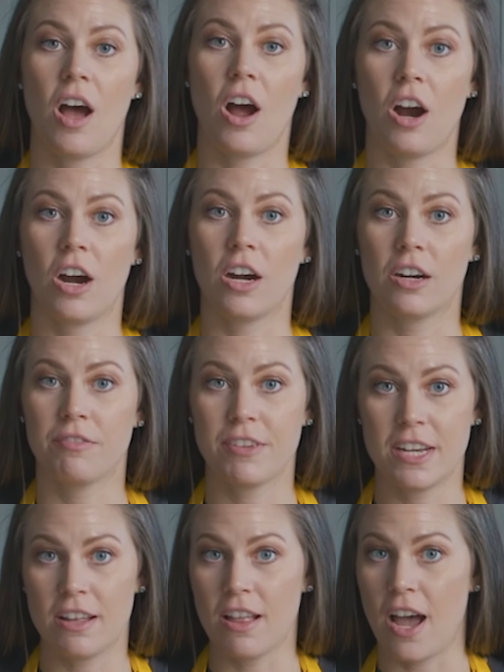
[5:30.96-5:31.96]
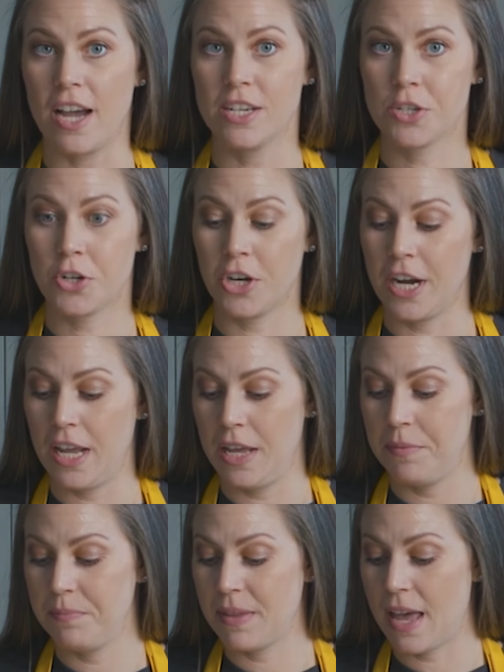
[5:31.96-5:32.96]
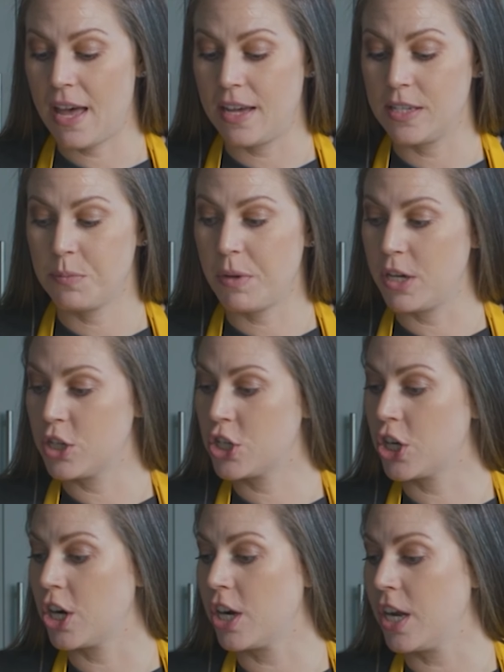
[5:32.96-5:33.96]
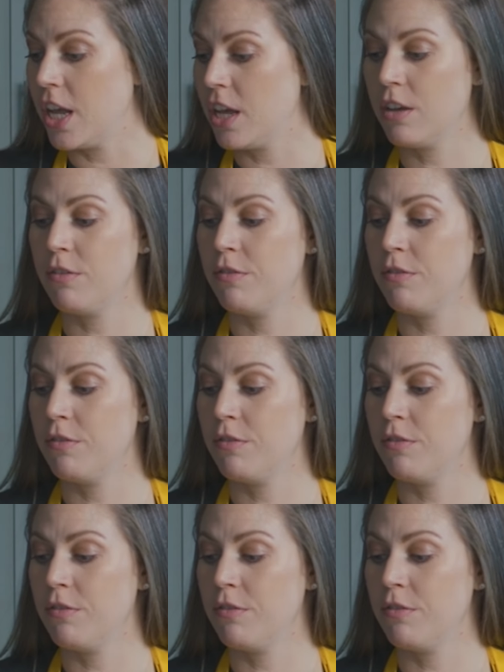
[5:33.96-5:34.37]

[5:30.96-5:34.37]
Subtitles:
Our vanilla ice cream has been churning